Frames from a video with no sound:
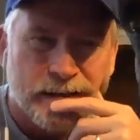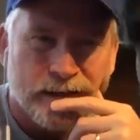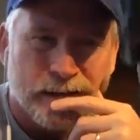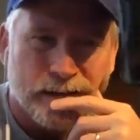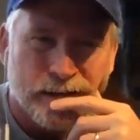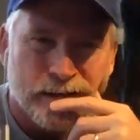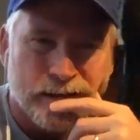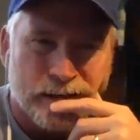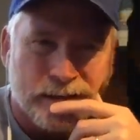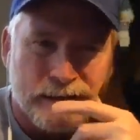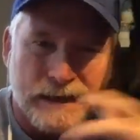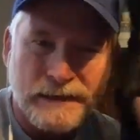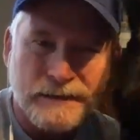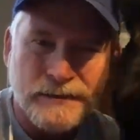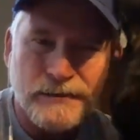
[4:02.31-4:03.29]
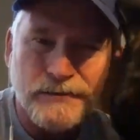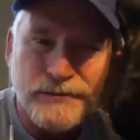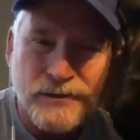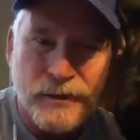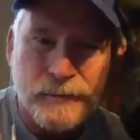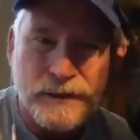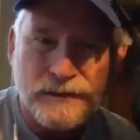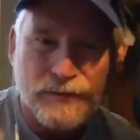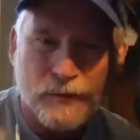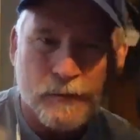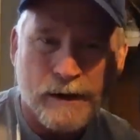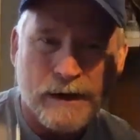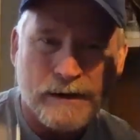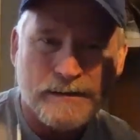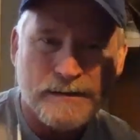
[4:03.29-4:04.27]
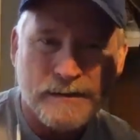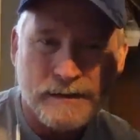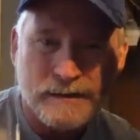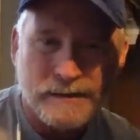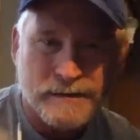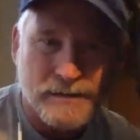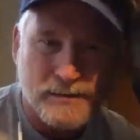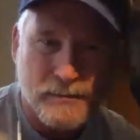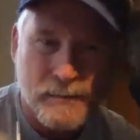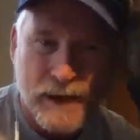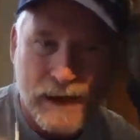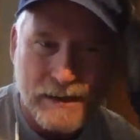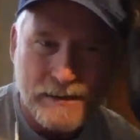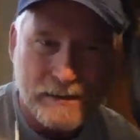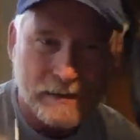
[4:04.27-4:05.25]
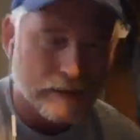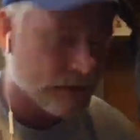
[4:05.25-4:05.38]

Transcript: Thank you so much for watching. This is Magic.